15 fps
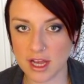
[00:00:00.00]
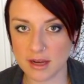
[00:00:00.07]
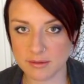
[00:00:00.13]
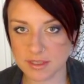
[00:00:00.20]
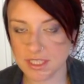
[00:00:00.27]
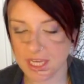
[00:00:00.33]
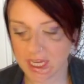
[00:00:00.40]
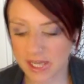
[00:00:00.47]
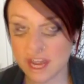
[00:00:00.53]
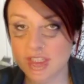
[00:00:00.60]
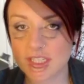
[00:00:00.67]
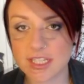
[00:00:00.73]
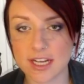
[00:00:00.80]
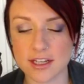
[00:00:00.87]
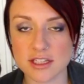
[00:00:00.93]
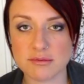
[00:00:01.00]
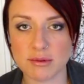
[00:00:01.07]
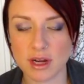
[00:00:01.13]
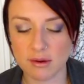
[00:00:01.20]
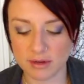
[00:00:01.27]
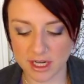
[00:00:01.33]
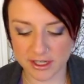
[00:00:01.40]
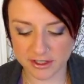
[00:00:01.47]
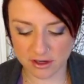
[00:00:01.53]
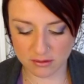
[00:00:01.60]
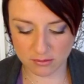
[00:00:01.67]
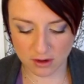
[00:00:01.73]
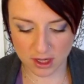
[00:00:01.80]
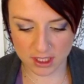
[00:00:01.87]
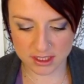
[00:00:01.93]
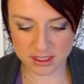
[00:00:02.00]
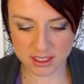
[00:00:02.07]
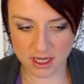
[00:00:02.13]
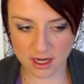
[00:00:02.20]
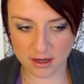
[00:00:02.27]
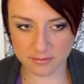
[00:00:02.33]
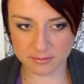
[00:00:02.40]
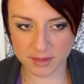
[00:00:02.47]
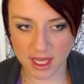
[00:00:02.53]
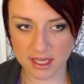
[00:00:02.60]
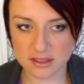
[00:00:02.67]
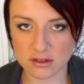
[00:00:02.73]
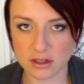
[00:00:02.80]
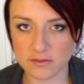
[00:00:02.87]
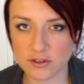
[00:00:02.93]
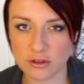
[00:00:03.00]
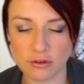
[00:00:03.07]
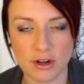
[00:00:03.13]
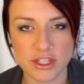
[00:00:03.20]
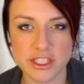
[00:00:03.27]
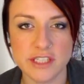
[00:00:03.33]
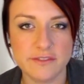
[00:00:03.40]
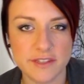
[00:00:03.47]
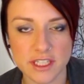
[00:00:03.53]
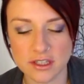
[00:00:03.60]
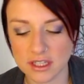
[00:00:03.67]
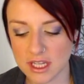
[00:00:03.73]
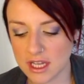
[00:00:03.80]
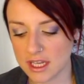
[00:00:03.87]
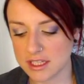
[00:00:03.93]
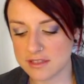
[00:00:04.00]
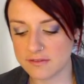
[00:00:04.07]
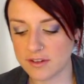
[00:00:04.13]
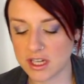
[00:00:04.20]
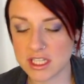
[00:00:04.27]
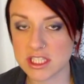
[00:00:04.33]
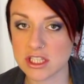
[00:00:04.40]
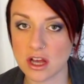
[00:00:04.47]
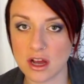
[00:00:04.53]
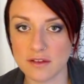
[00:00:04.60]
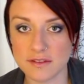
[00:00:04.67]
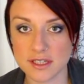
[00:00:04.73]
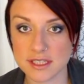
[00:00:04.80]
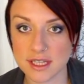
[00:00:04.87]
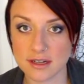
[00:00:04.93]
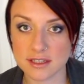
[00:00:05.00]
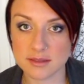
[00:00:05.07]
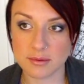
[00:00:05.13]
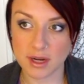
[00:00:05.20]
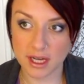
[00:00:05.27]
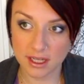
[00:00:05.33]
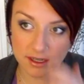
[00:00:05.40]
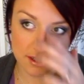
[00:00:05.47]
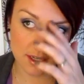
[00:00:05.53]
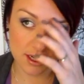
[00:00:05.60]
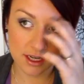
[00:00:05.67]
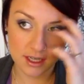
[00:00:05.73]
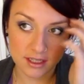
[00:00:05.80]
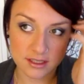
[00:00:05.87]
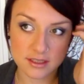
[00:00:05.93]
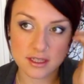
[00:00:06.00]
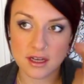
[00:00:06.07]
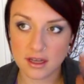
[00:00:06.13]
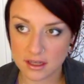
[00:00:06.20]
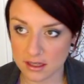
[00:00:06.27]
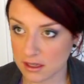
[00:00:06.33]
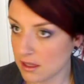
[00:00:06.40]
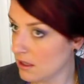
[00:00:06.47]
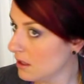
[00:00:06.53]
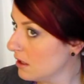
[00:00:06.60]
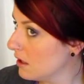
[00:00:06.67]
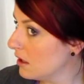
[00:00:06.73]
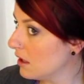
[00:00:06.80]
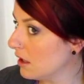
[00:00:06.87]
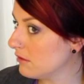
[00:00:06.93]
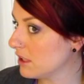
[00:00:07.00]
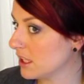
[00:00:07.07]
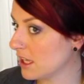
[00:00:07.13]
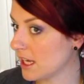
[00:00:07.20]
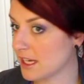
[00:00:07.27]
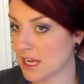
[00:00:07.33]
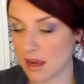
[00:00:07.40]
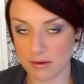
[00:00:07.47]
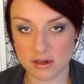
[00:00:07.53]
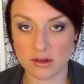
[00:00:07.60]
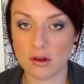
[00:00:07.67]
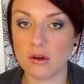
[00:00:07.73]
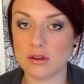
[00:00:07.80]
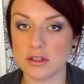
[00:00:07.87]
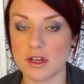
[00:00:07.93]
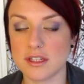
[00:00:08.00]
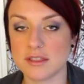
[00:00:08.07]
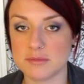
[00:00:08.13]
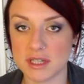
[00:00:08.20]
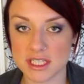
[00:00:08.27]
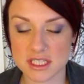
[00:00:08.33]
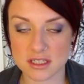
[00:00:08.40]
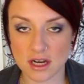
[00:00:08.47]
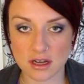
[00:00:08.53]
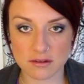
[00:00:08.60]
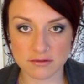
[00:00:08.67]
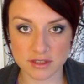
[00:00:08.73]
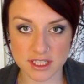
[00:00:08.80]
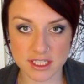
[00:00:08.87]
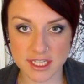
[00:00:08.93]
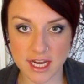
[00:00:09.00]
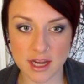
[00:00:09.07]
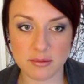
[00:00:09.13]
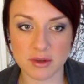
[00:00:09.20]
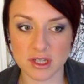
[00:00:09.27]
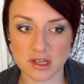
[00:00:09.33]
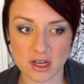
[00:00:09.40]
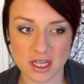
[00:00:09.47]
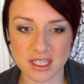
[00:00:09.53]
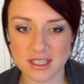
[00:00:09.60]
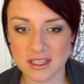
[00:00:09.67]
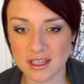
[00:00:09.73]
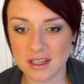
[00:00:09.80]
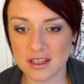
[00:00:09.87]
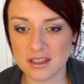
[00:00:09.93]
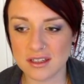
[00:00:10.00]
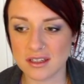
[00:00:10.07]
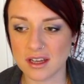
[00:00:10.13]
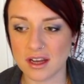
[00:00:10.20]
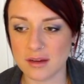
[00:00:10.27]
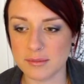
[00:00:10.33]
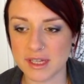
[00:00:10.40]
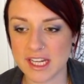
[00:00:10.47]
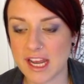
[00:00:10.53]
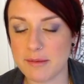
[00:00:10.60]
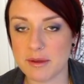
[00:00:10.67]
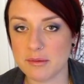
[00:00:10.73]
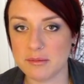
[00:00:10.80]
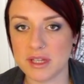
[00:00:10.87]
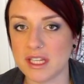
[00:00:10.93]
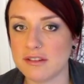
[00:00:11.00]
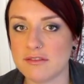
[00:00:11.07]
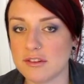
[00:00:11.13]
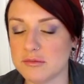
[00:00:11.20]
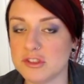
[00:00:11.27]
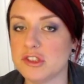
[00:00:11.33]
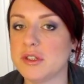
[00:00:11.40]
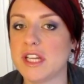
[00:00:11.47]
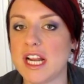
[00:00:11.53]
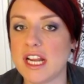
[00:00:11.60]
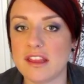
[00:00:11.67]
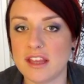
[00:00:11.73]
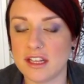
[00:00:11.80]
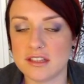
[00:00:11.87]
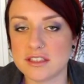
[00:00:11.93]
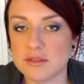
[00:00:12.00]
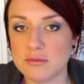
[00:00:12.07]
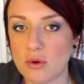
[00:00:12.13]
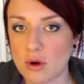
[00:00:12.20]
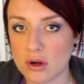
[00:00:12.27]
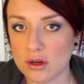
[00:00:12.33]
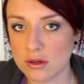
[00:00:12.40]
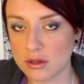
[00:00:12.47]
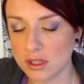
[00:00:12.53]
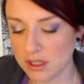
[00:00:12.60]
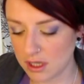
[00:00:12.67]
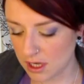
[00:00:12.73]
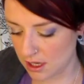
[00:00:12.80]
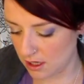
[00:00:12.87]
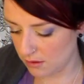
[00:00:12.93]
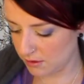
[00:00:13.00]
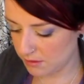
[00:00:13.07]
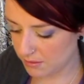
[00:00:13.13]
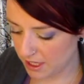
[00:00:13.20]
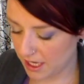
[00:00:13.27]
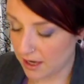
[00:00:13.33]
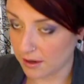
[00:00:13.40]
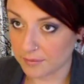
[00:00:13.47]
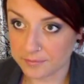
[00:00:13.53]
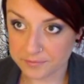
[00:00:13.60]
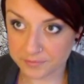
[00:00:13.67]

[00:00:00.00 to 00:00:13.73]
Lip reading: It's hairspray where I don't want that sort of crunchy feel. It's very soft, this hairspray, and I really like how it'll hold on to my style for the day but not inhibit me from doing anything tomorrow with my hair.